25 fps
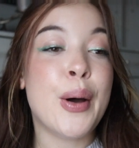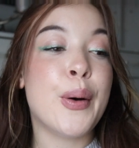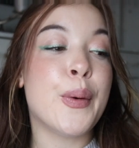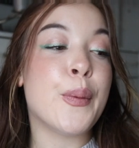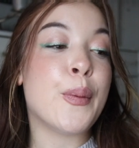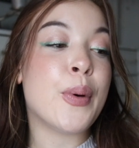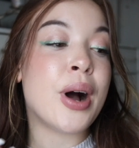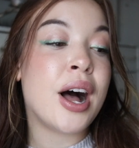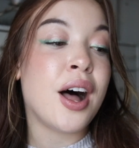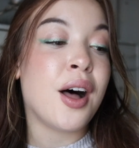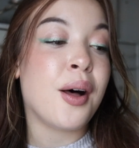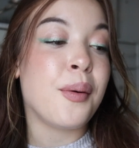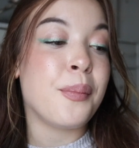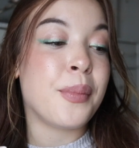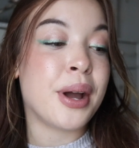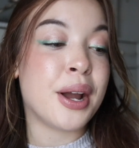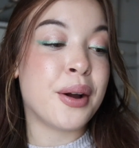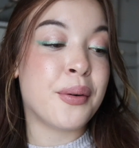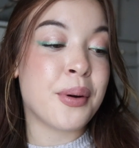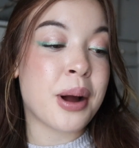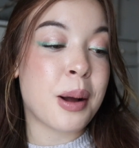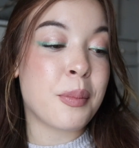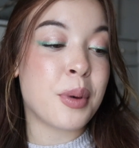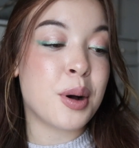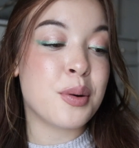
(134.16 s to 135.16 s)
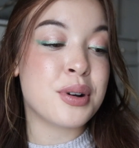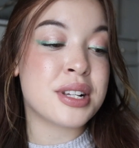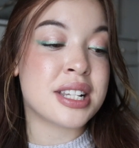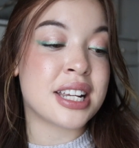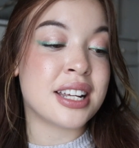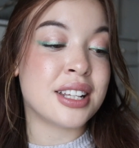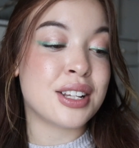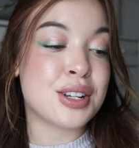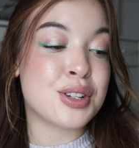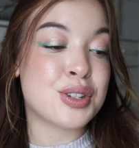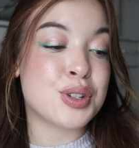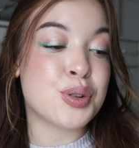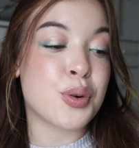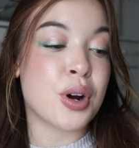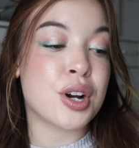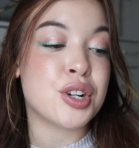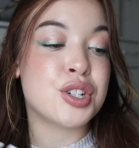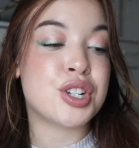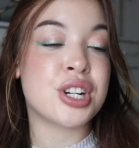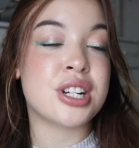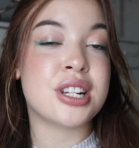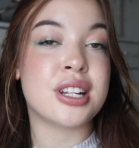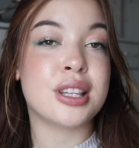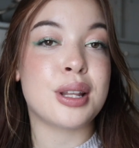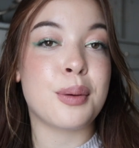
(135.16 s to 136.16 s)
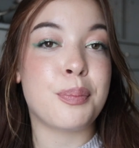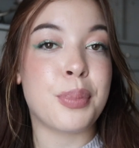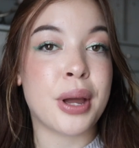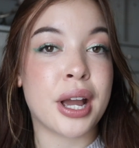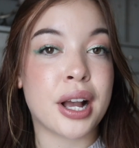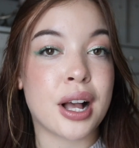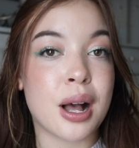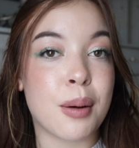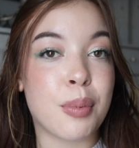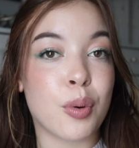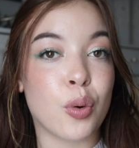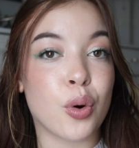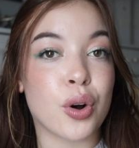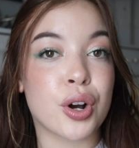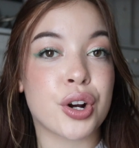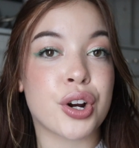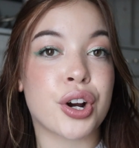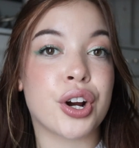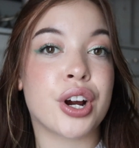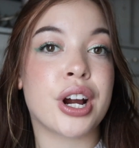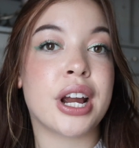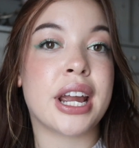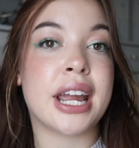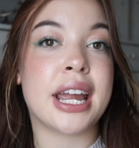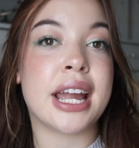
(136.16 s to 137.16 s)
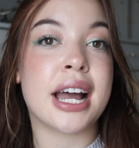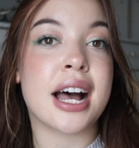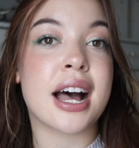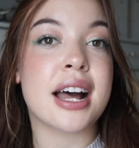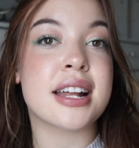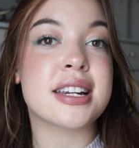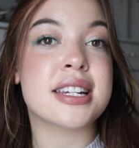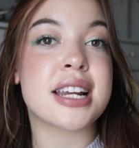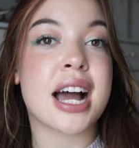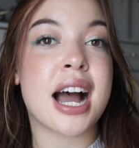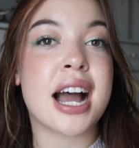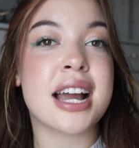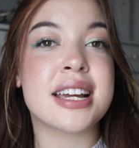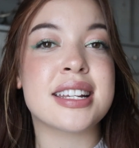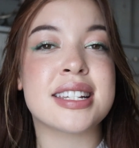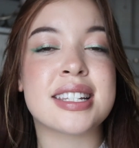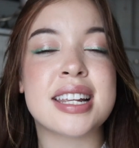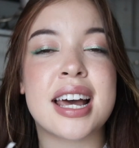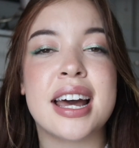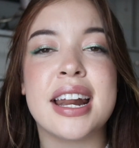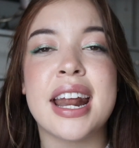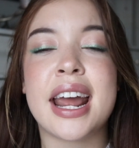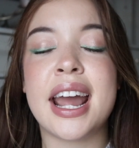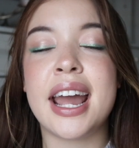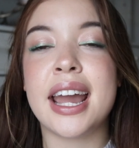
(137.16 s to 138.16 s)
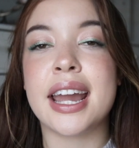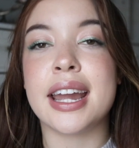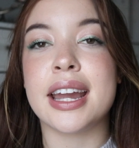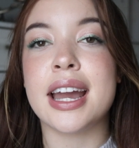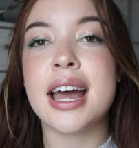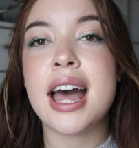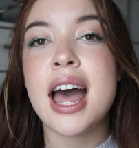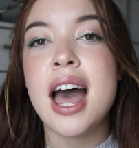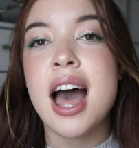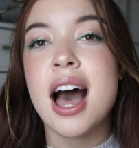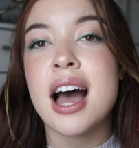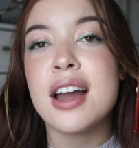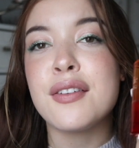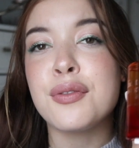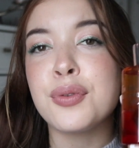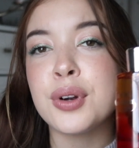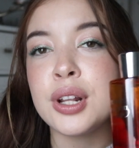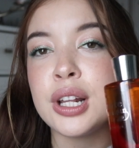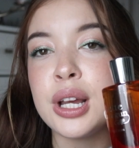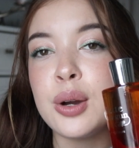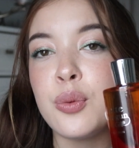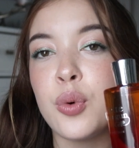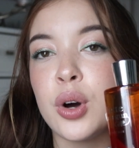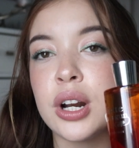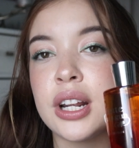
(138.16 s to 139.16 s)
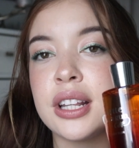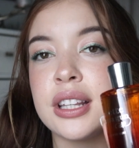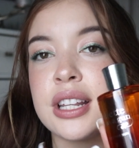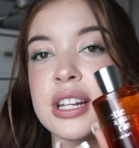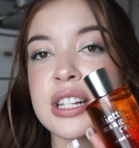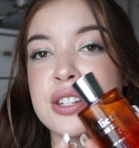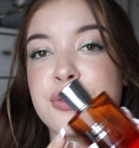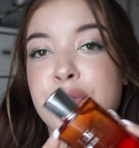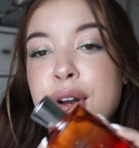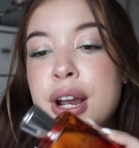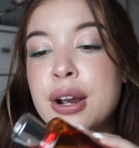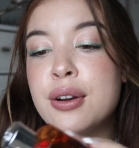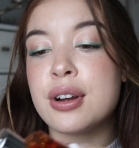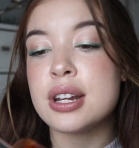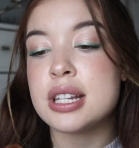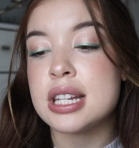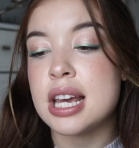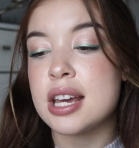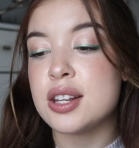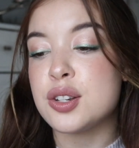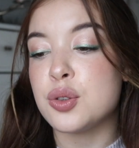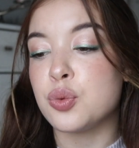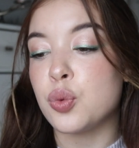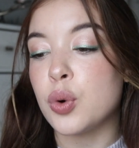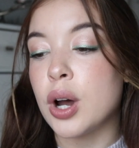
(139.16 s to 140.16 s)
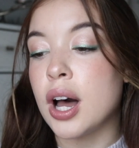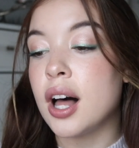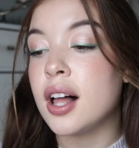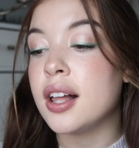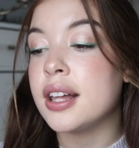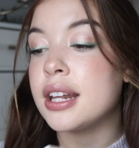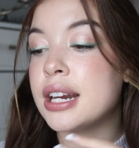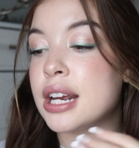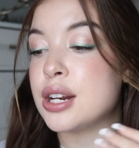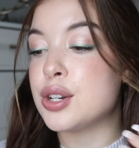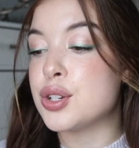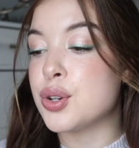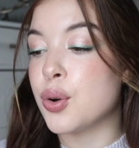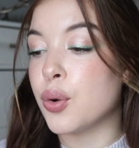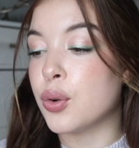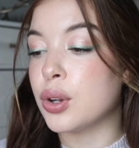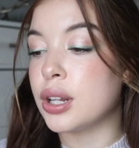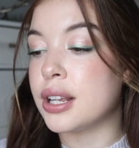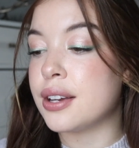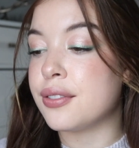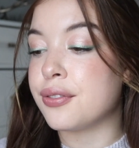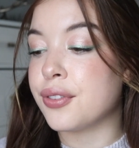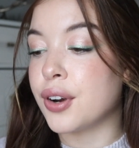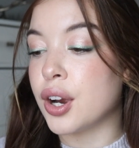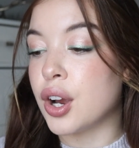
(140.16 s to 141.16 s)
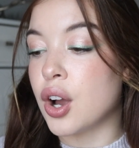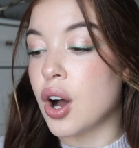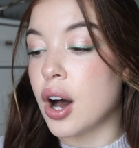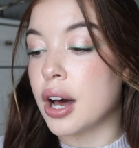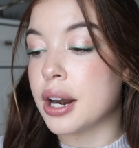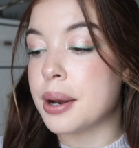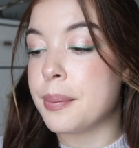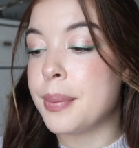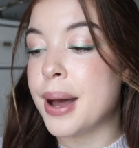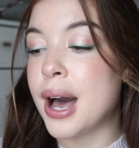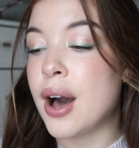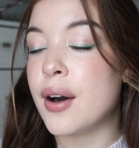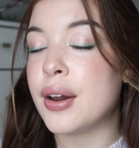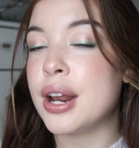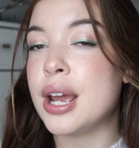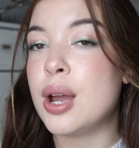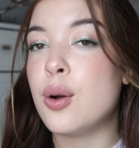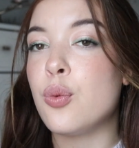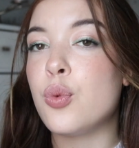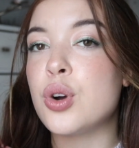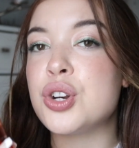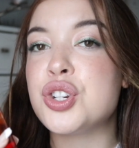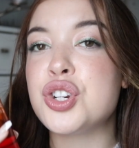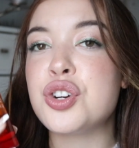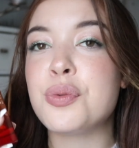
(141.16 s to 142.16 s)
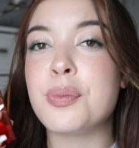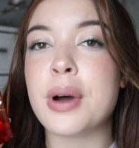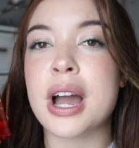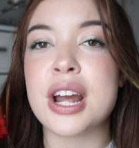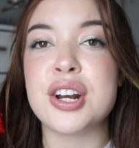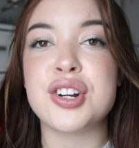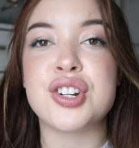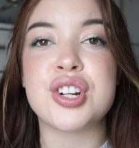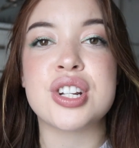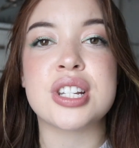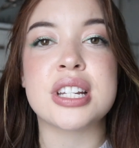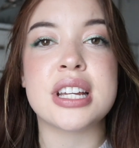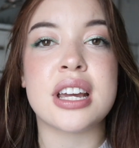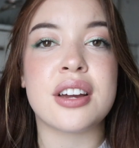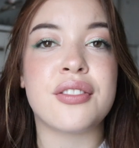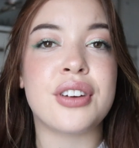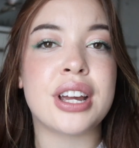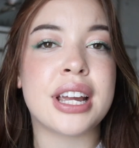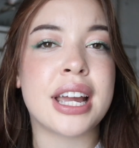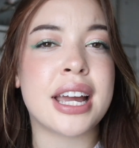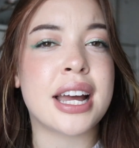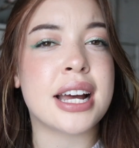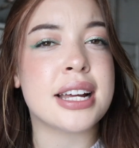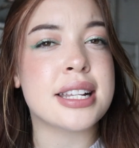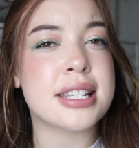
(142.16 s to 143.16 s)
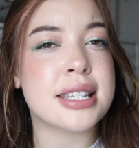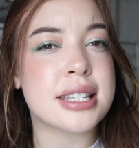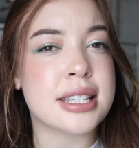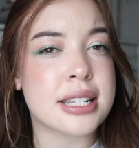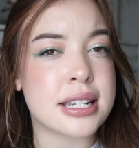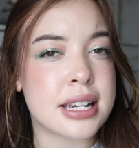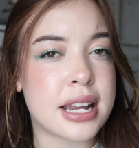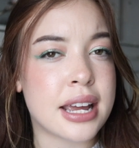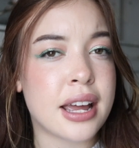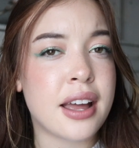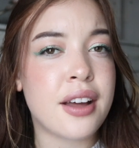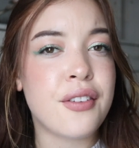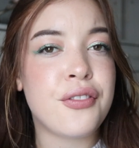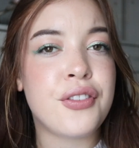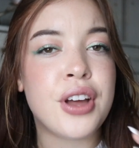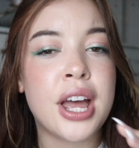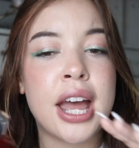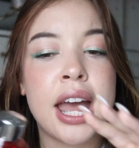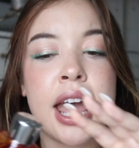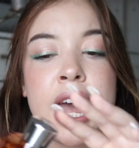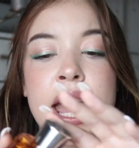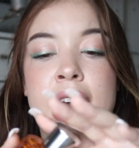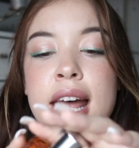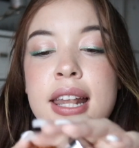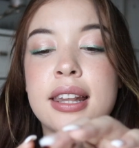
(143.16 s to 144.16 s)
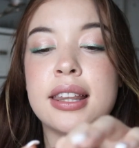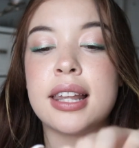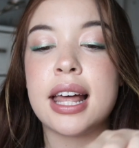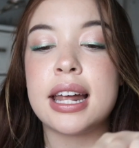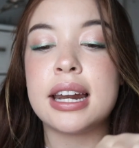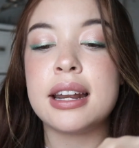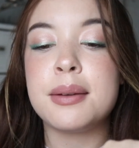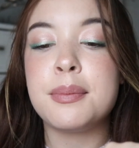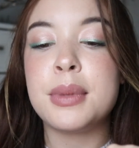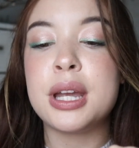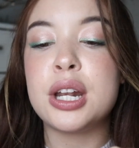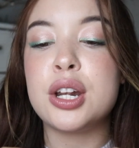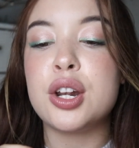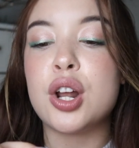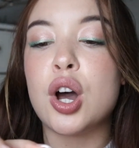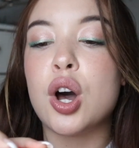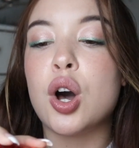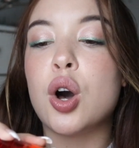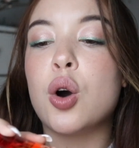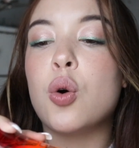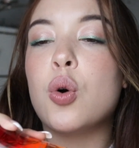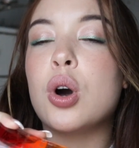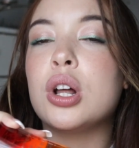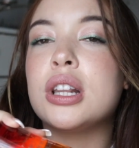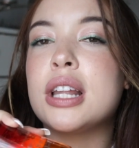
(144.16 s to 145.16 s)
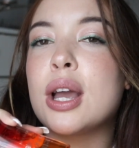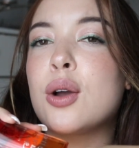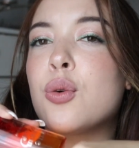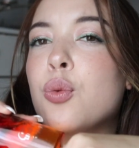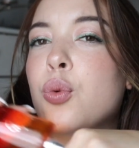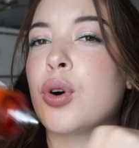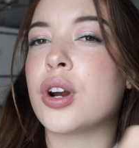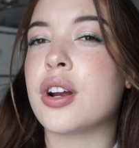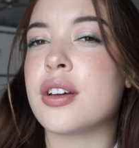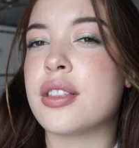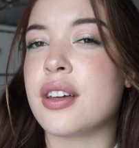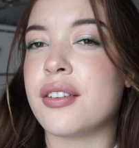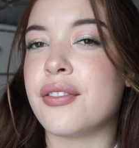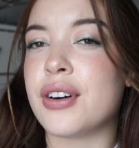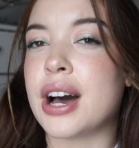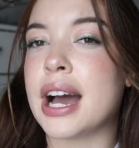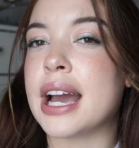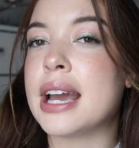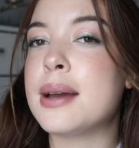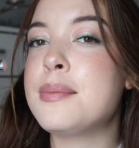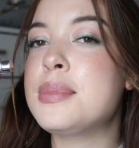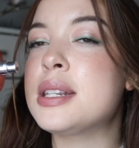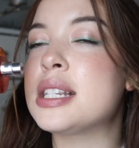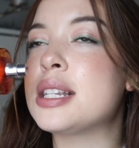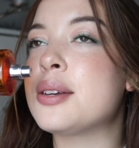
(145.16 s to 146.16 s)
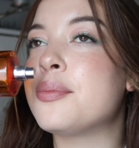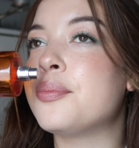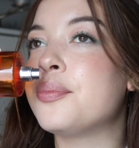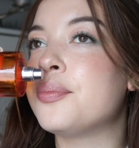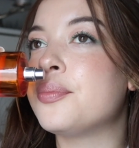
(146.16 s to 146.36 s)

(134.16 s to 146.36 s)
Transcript: Well, my grandma was in the store. She did the pickup order, and I said, hey, I really wanted this fragrance as well, and I totally forgot about it. Would you mind just giving it a sniff and letting me know, like, what are the vibes?